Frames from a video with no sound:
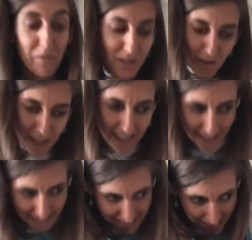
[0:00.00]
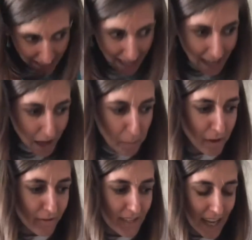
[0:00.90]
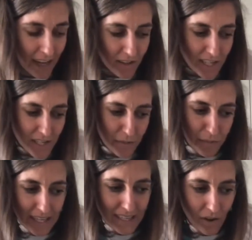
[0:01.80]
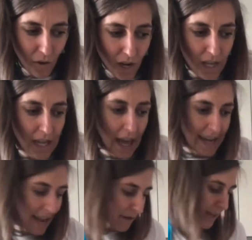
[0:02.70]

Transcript: It only takes a couple of seconds to mix it all. Now I